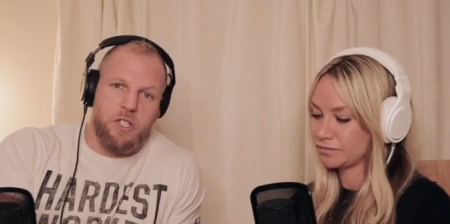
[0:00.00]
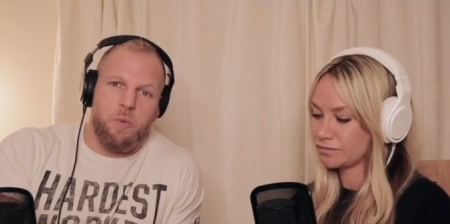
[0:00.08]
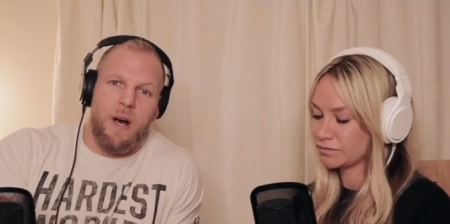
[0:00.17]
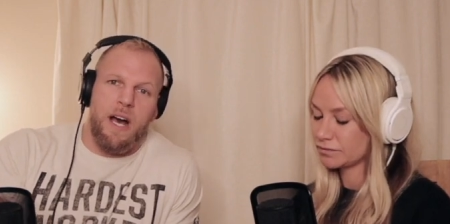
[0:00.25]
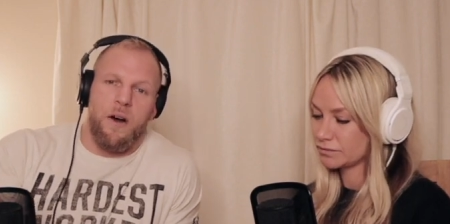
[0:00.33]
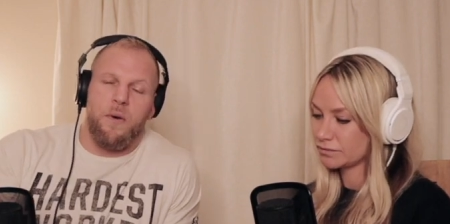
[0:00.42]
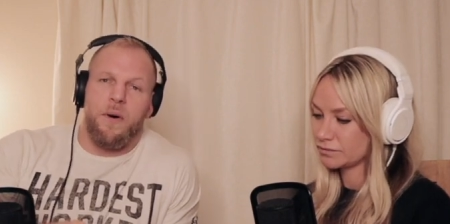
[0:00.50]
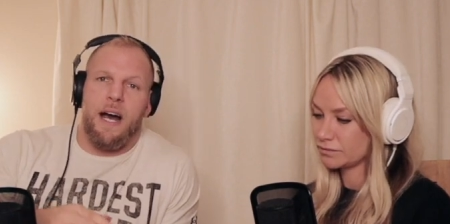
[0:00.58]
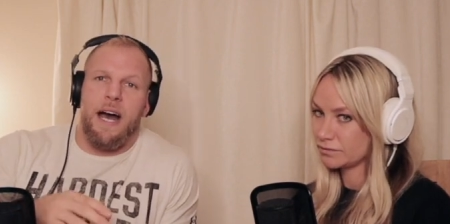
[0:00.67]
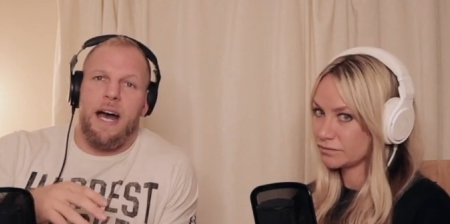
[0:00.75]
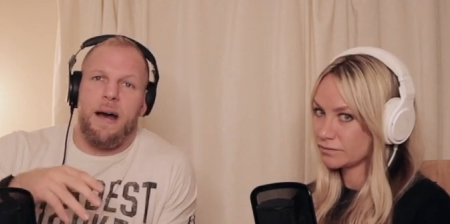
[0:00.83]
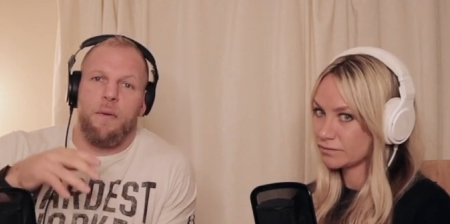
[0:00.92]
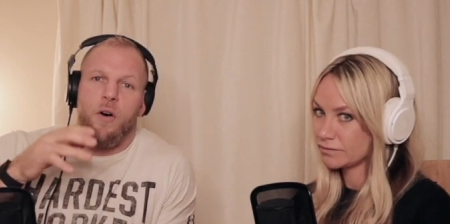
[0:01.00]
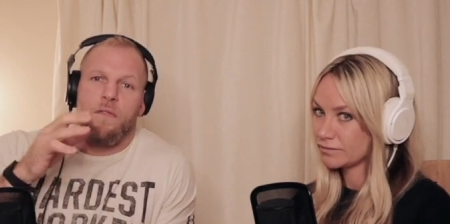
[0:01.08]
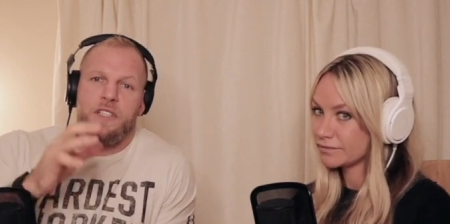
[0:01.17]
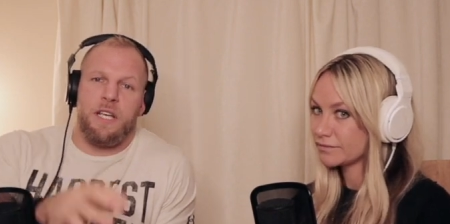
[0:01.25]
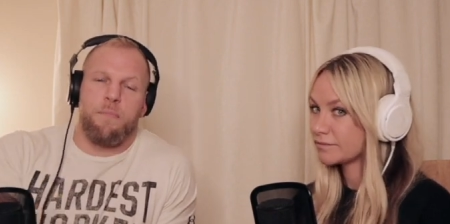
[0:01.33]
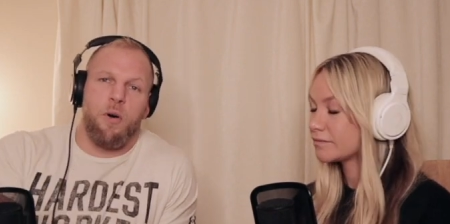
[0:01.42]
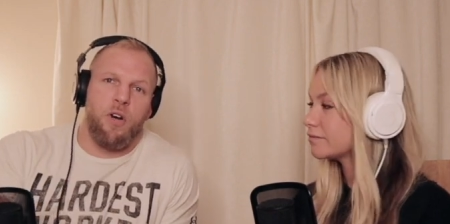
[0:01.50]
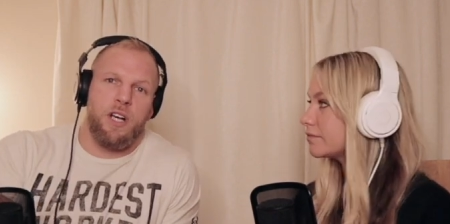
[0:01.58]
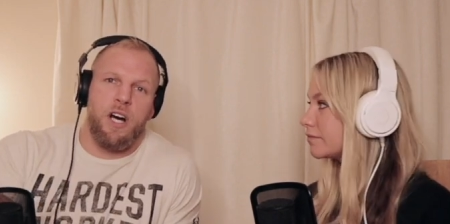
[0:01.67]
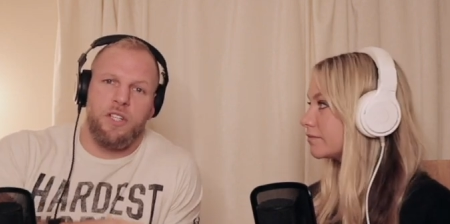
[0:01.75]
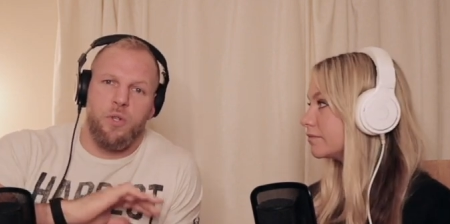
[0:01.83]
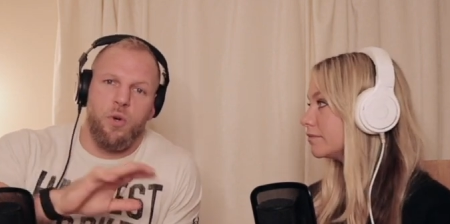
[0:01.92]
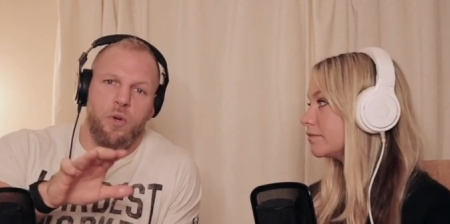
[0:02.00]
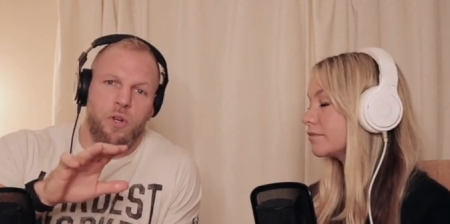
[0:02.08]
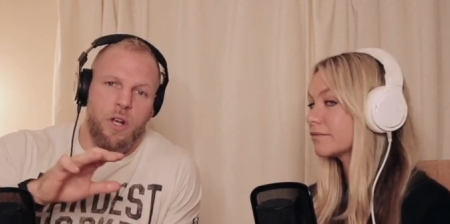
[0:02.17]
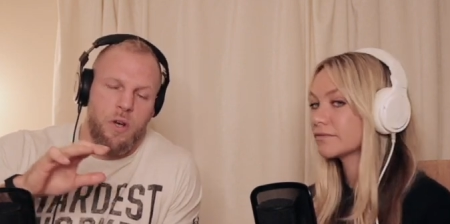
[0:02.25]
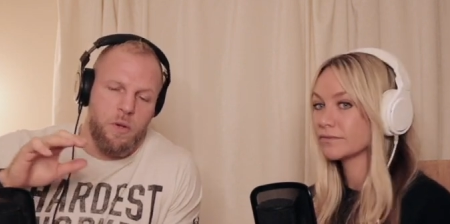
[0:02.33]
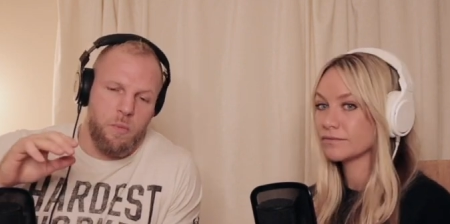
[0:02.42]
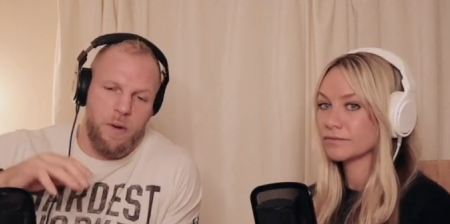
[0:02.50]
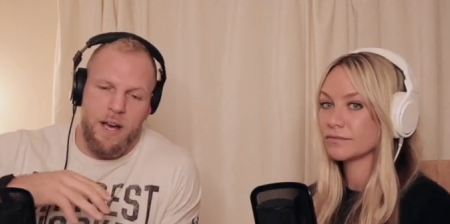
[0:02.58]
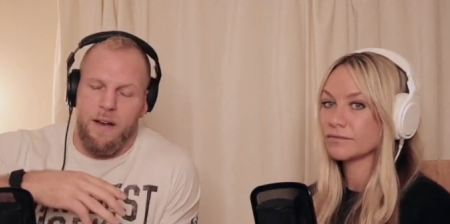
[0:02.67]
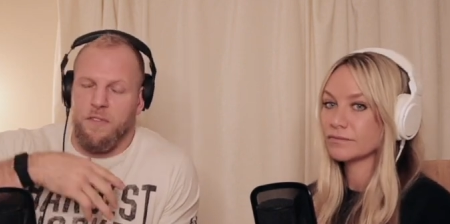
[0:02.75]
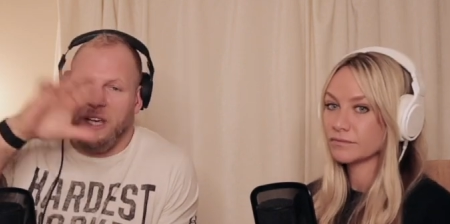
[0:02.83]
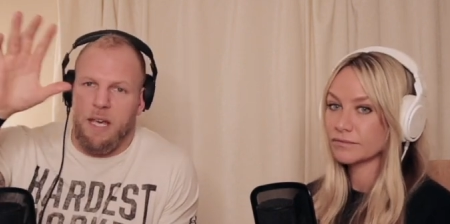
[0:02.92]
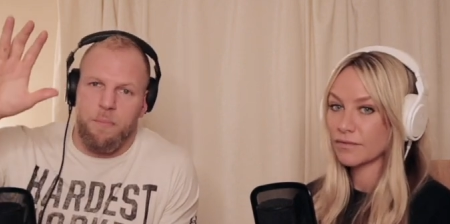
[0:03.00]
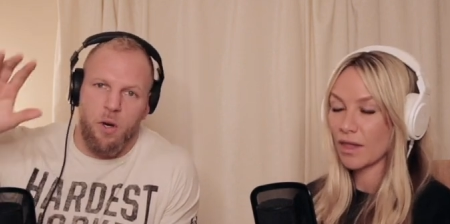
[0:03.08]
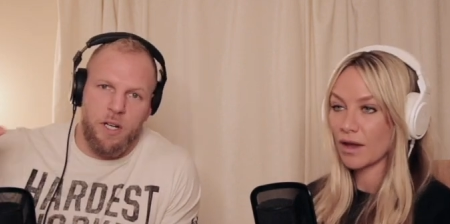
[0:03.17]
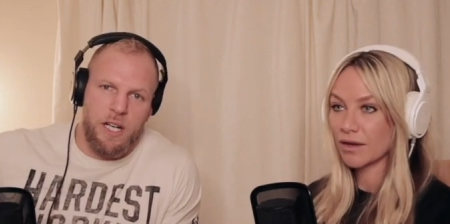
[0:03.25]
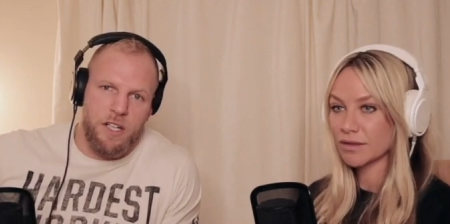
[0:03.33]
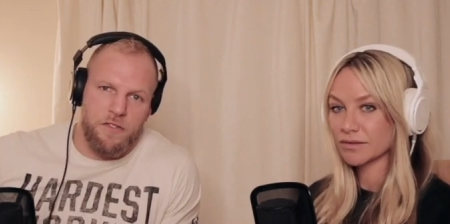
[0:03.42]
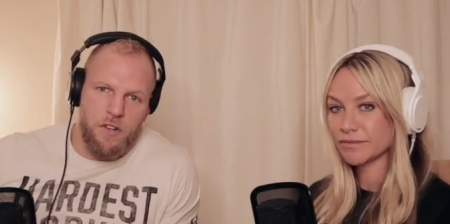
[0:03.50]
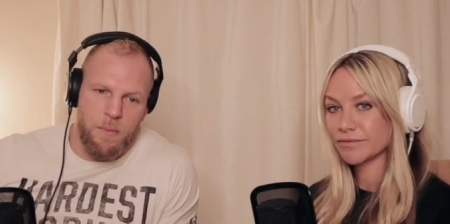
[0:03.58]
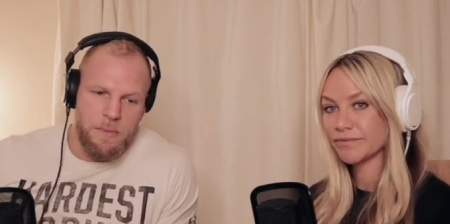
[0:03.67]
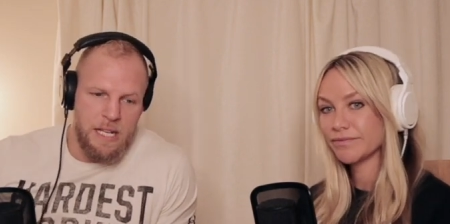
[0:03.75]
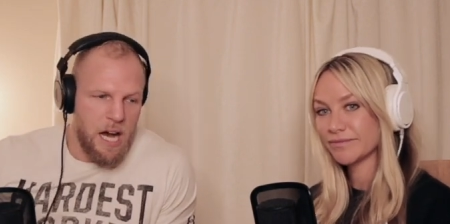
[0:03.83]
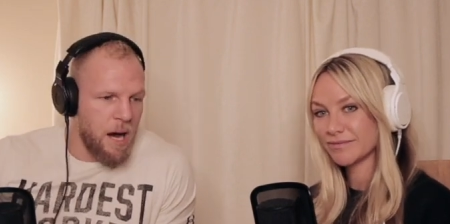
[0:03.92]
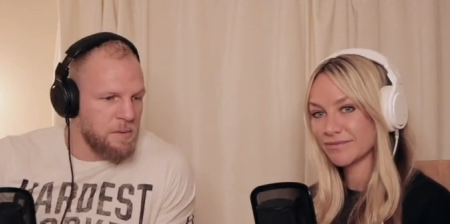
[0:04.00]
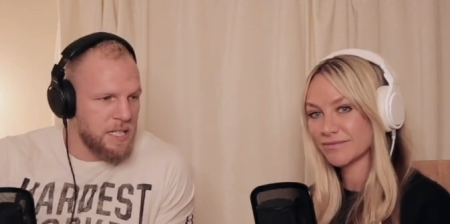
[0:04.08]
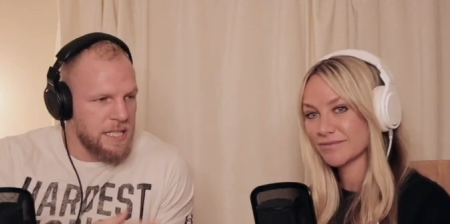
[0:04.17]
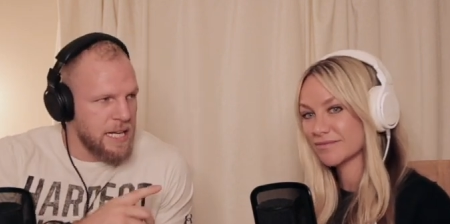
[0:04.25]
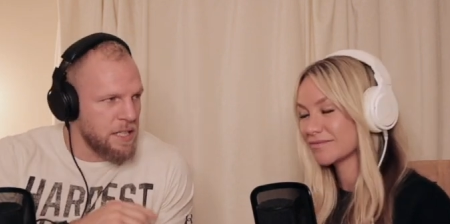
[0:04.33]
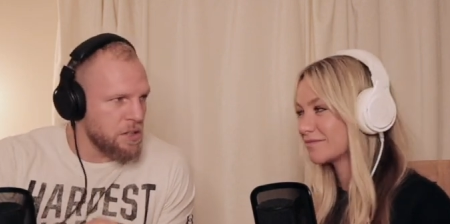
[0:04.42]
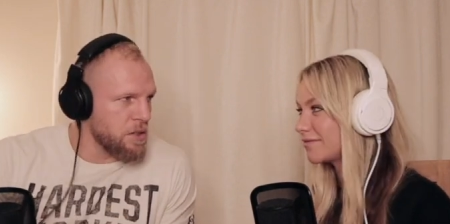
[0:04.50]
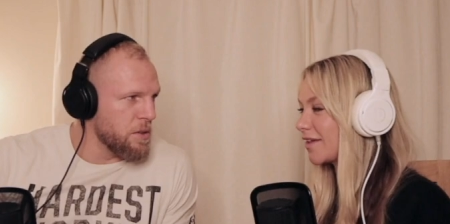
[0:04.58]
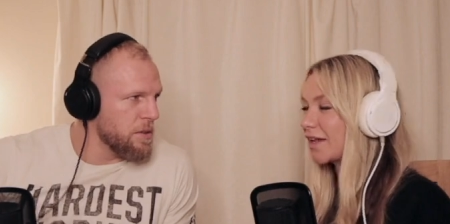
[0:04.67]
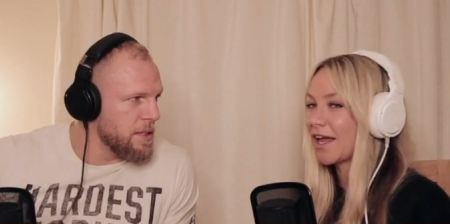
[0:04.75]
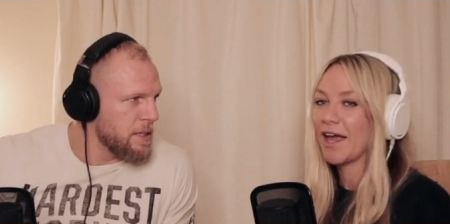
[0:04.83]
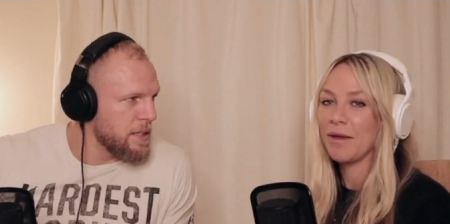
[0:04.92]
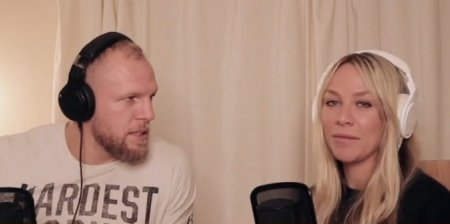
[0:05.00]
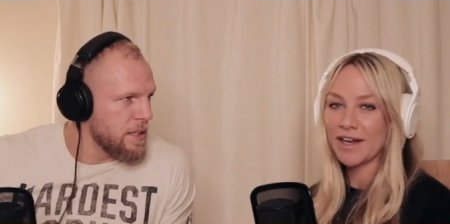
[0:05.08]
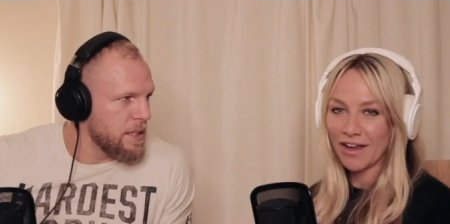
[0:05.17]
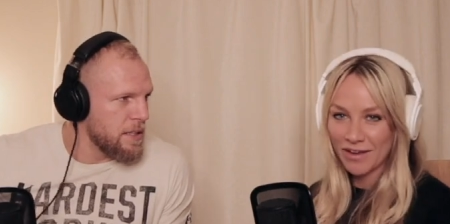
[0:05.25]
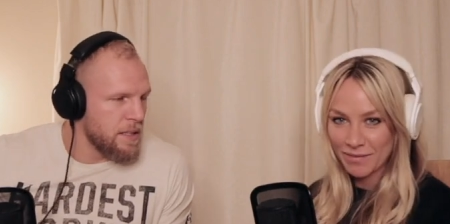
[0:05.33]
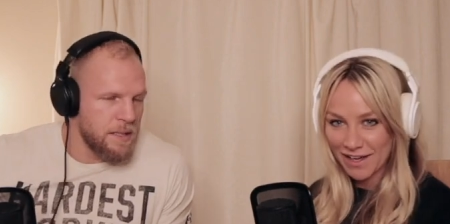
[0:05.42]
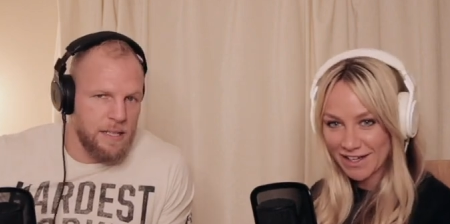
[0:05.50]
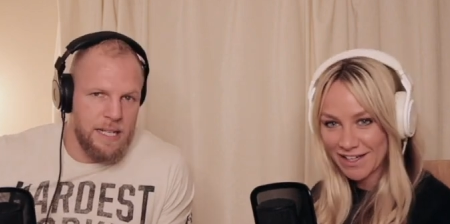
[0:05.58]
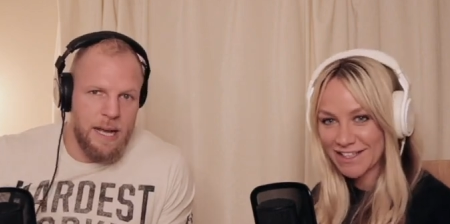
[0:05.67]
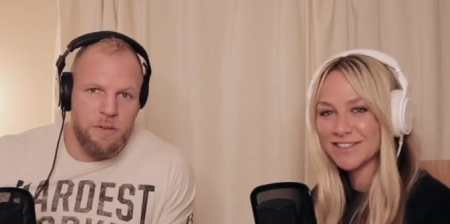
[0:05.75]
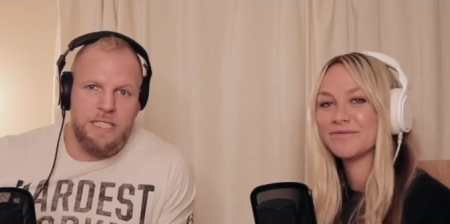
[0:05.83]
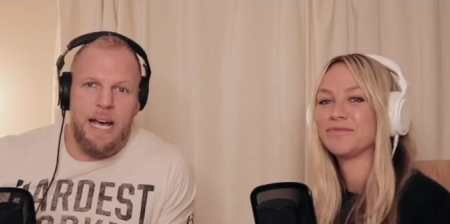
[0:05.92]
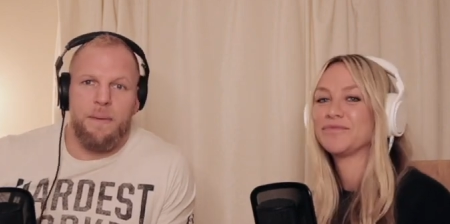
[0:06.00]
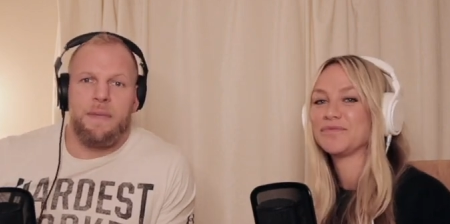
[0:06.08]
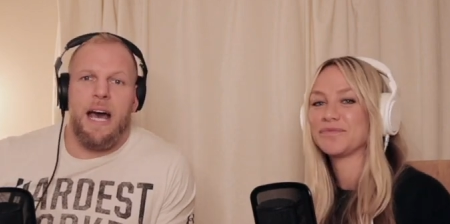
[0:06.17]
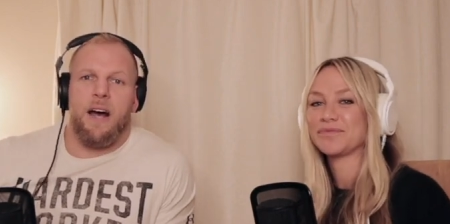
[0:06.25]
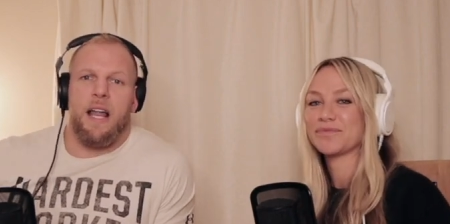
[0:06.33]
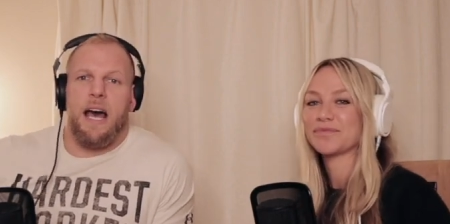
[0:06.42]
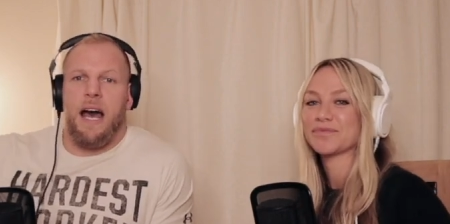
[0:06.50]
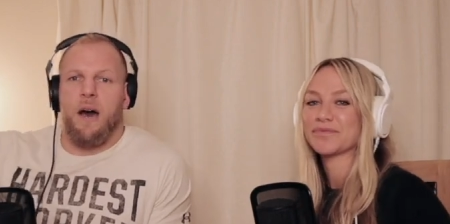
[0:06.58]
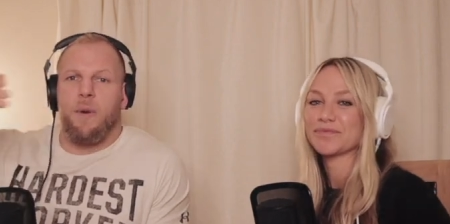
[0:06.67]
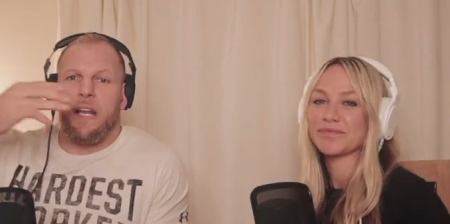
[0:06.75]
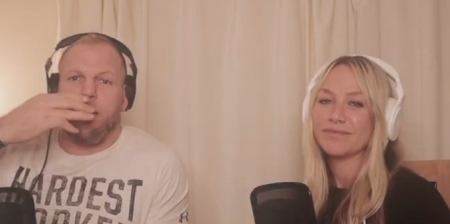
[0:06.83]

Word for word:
Speaker 1: as well. Uh, obviously, a podcast and all your wherever you get your podcast from. I'm Jez Haskell.
Speaker 2: I'm Chloe Madeley. That's
Speaker 1: Sam Dowler. We